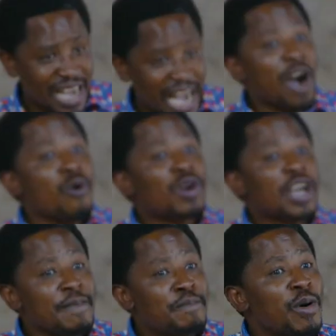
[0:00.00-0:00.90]
I'll
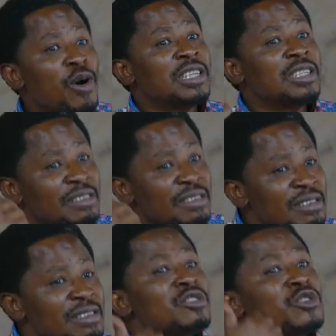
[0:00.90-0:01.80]
keep on
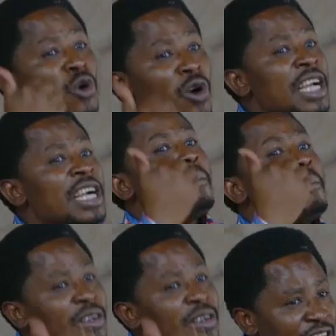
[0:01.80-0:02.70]
talking
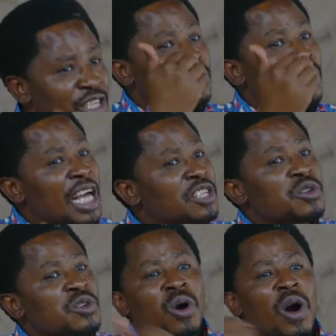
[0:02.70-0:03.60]
about this so that
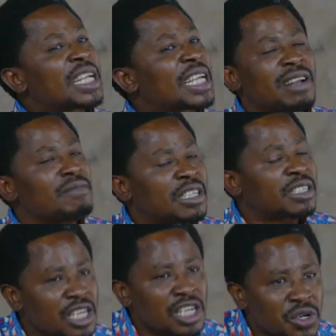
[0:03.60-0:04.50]
no one can
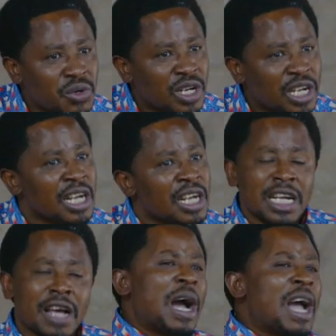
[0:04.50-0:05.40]
mislead you. The
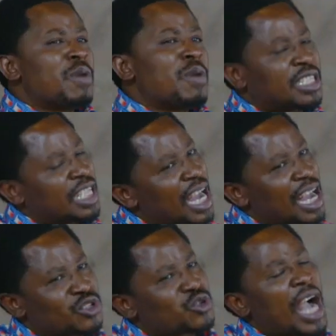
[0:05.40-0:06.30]
Bible is there
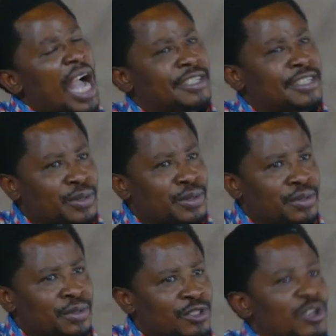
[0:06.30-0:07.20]
to guide you
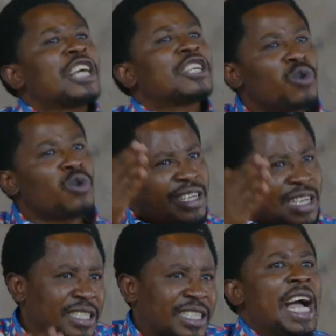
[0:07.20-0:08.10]
so that you
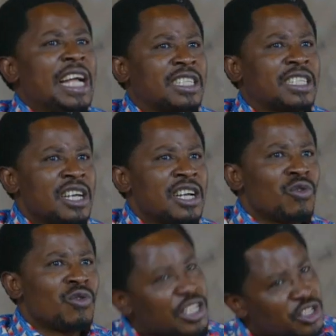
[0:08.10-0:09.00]
understand
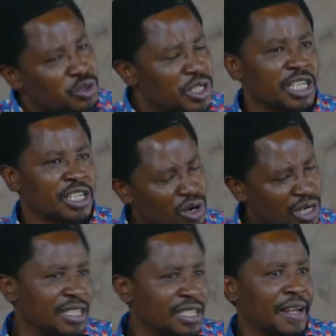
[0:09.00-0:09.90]
what you did on
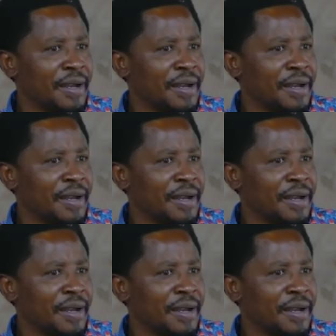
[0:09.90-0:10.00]
that day.